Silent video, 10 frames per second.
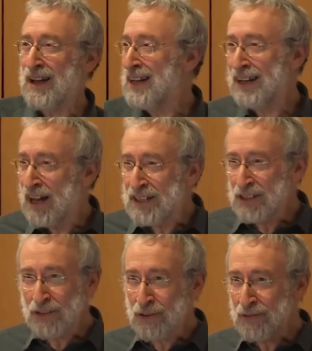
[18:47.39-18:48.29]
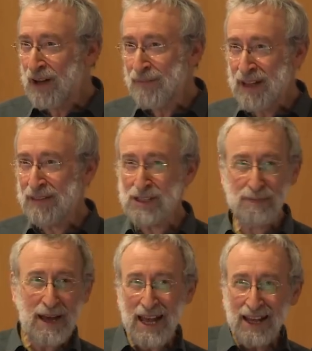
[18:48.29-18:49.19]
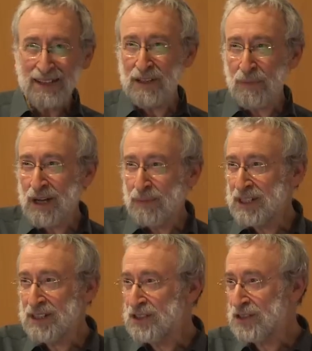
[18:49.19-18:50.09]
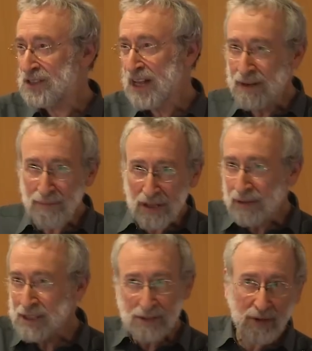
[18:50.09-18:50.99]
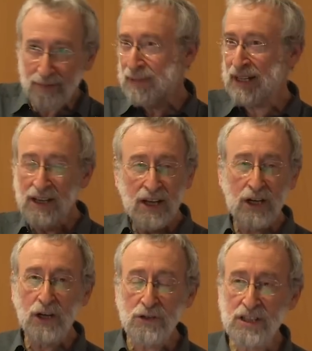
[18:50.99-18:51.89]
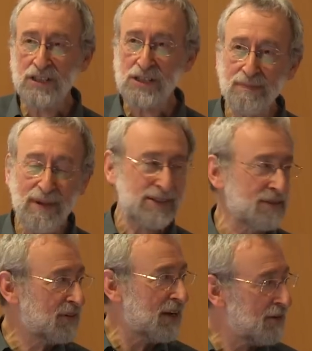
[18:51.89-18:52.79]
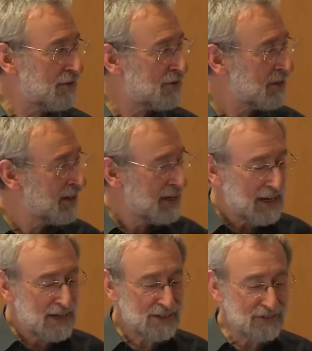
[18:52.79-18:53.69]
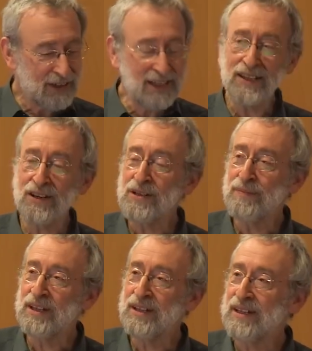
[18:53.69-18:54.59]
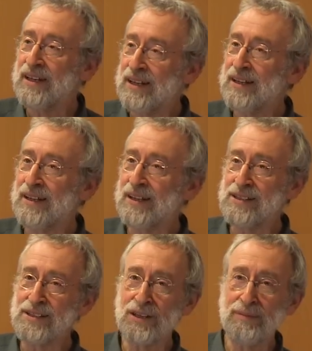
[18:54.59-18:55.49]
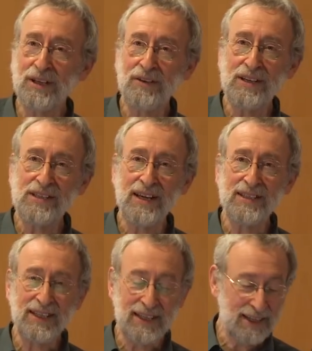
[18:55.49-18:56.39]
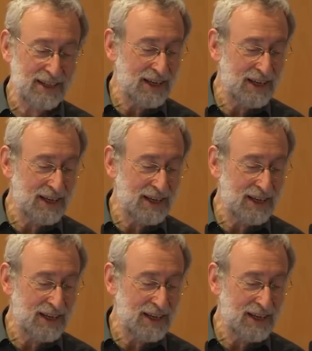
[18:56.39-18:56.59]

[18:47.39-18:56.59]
inlining all of our methods by hand the way we did just then and putting them into one big glutinous mass of code isn't really going to be a great idea.